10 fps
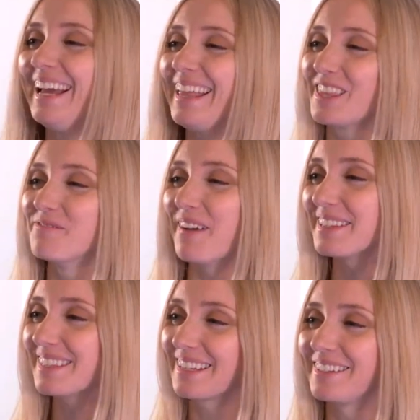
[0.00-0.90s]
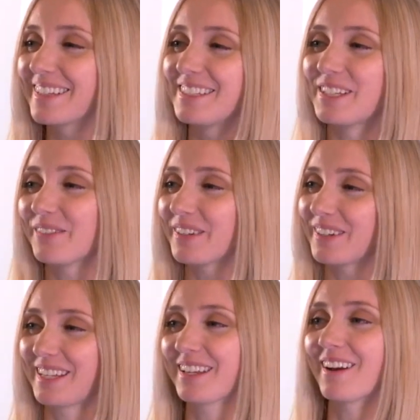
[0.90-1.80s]
The best thing you can do for
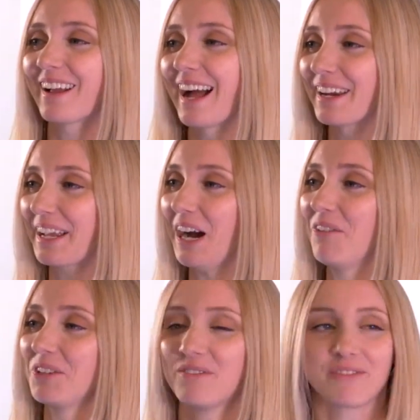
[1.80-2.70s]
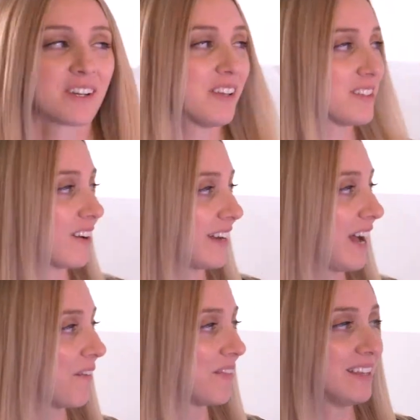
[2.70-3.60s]
your TikTok ad account when you first start
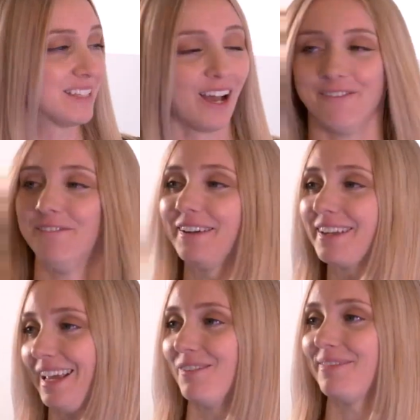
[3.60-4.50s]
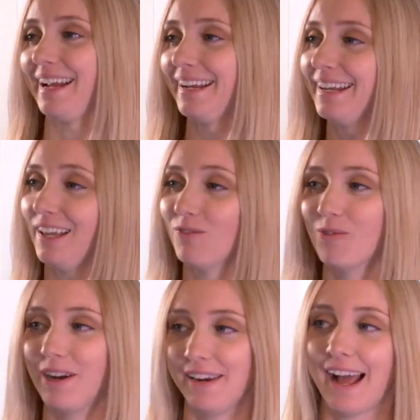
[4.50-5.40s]
out is have 1 campaign and
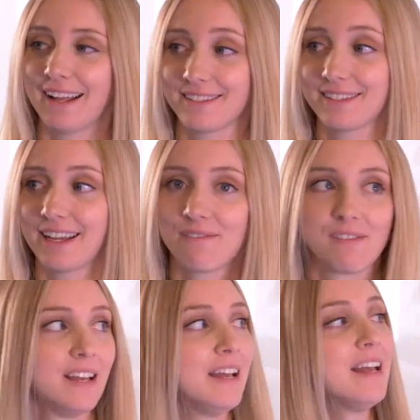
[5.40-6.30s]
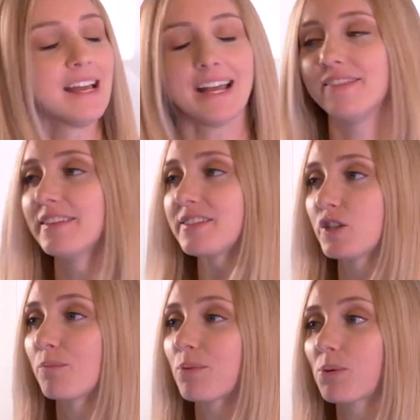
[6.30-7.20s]
1 ad set. And this is
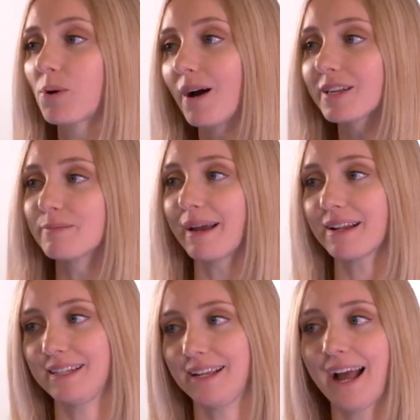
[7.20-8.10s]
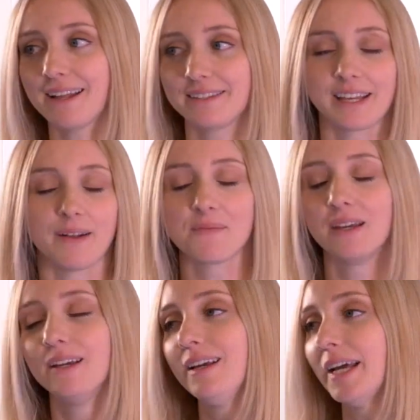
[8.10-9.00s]
a prospecting ad set.
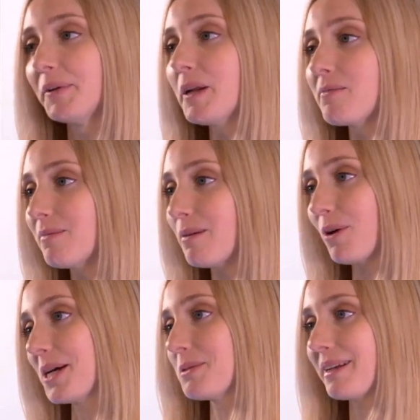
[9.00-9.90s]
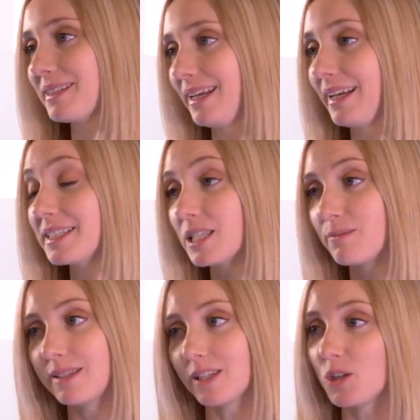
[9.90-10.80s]
And what I mean by prospecting is this
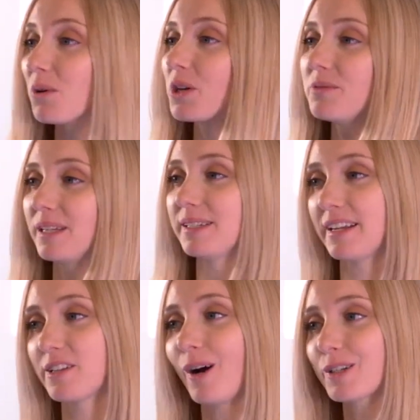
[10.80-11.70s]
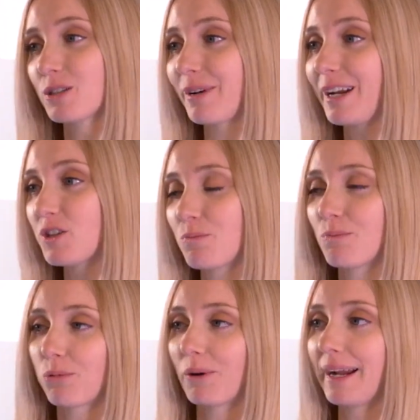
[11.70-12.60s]
means that you are using TikTok to reach
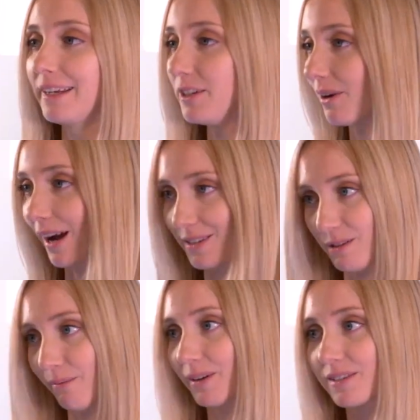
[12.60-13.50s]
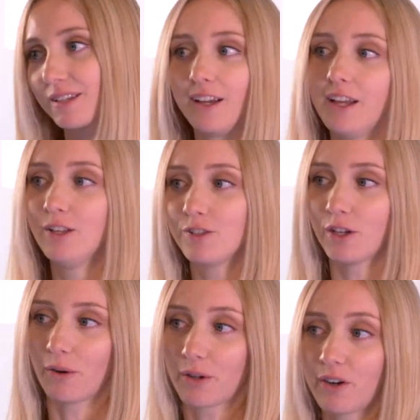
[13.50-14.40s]
brand new customers.
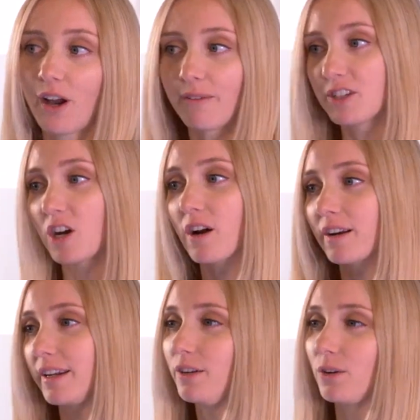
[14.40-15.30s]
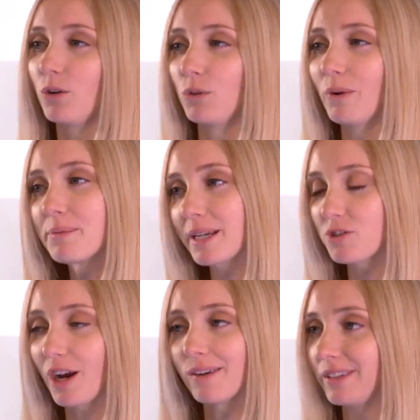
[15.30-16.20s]
So you're not retargeting your old website
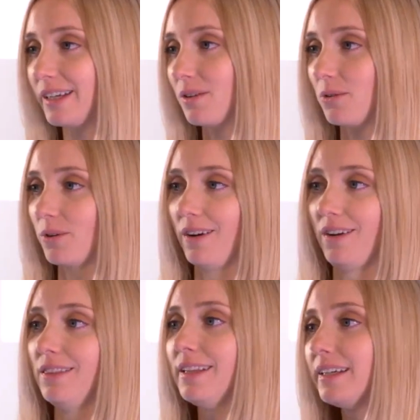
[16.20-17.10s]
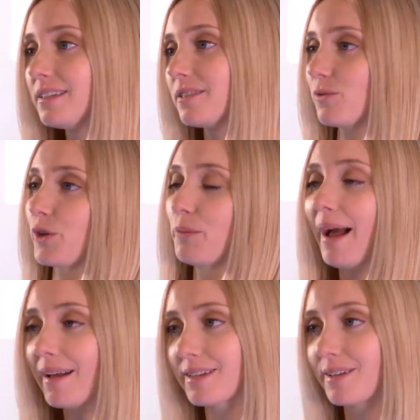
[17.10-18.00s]
traffic or a list or your
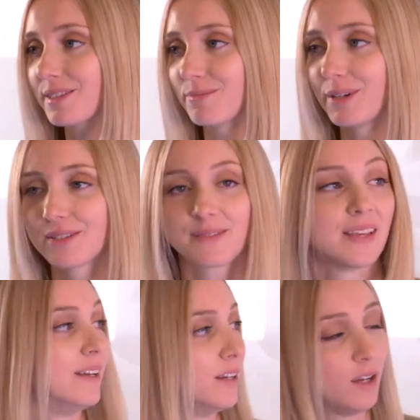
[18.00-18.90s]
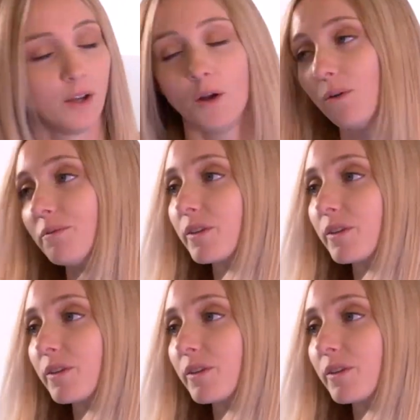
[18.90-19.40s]
past customers. For